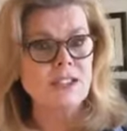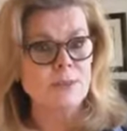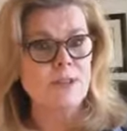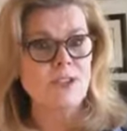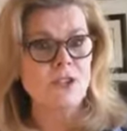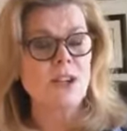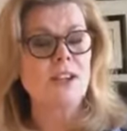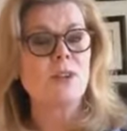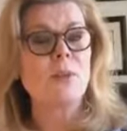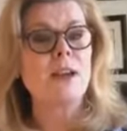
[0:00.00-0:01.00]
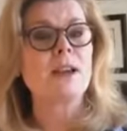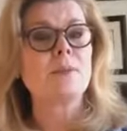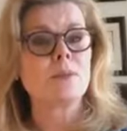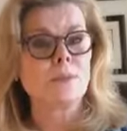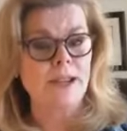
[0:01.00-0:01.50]
demonstrated the way I
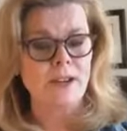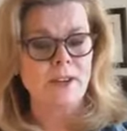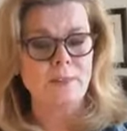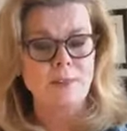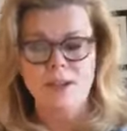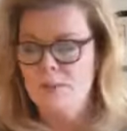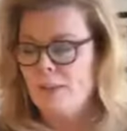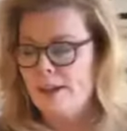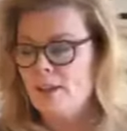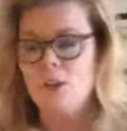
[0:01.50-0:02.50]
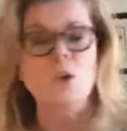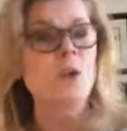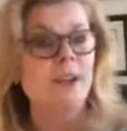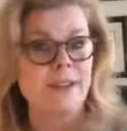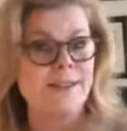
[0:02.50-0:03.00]
put my hair up in my
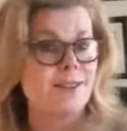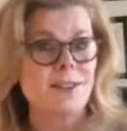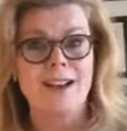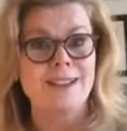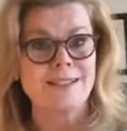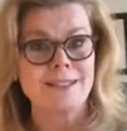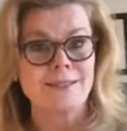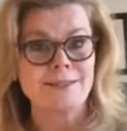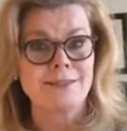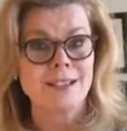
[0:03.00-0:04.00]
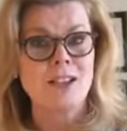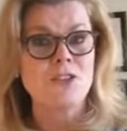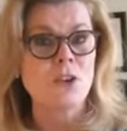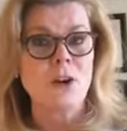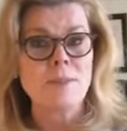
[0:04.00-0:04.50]
glorious knot.
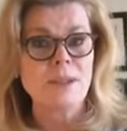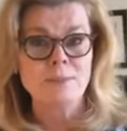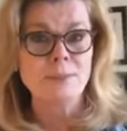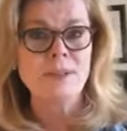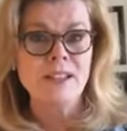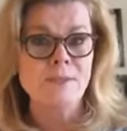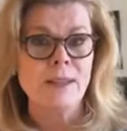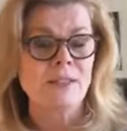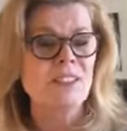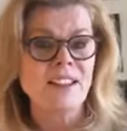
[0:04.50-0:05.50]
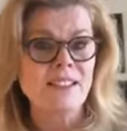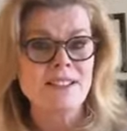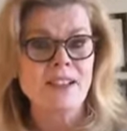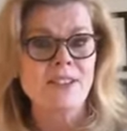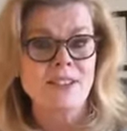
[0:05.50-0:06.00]
So, I mean, believe me,
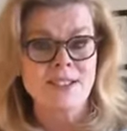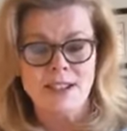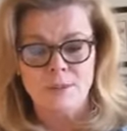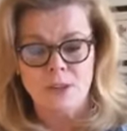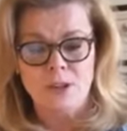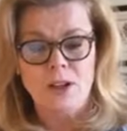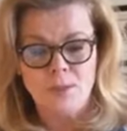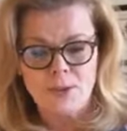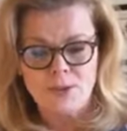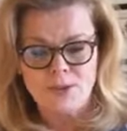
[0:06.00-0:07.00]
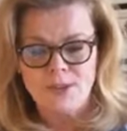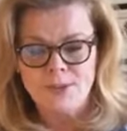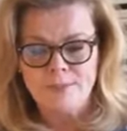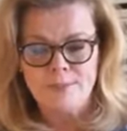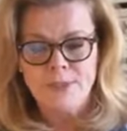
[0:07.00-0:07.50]
nothing's off the table, almost.
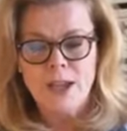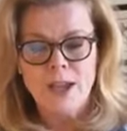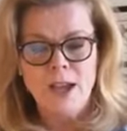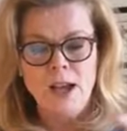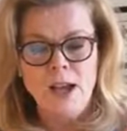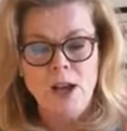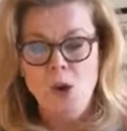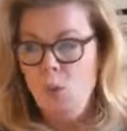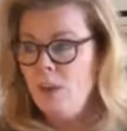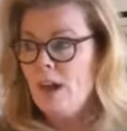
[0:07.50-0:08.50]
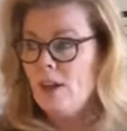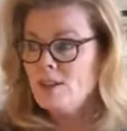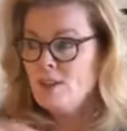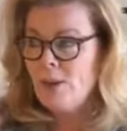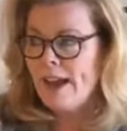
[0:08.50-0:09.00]
We
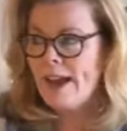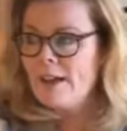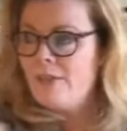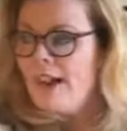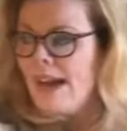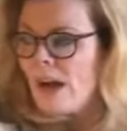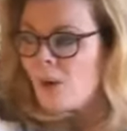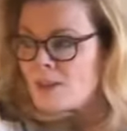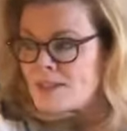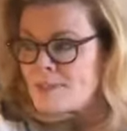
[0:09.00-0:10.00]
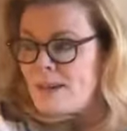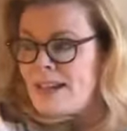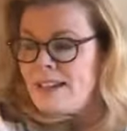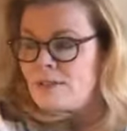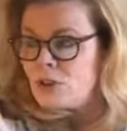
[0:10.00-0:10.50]
also have our,
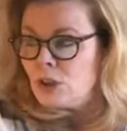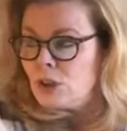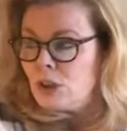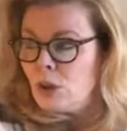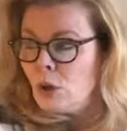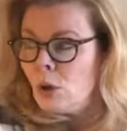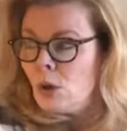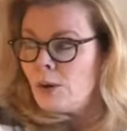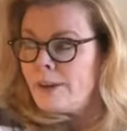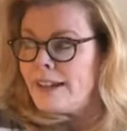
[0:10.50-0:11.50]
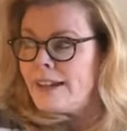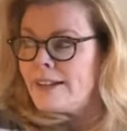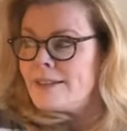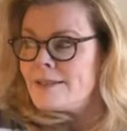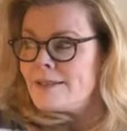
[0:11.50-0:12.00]
speaking of
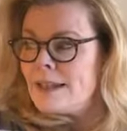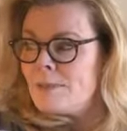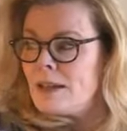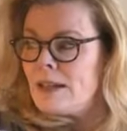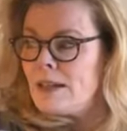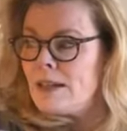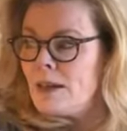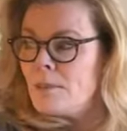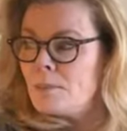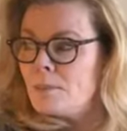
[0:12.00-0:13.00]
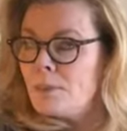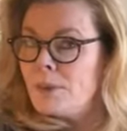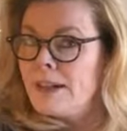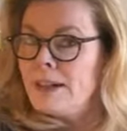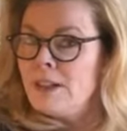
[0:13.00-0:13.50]
glorious, let me
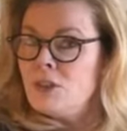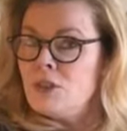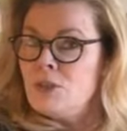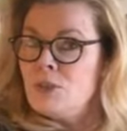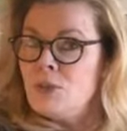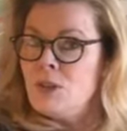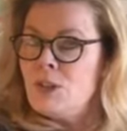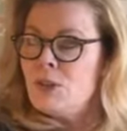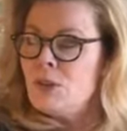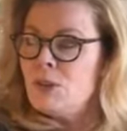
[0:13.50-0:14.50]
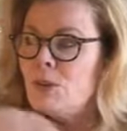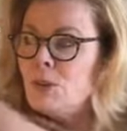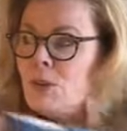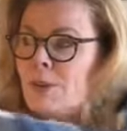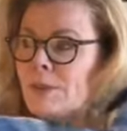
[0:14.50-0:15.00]
bring to
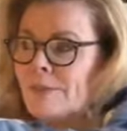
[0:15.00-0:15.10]
you,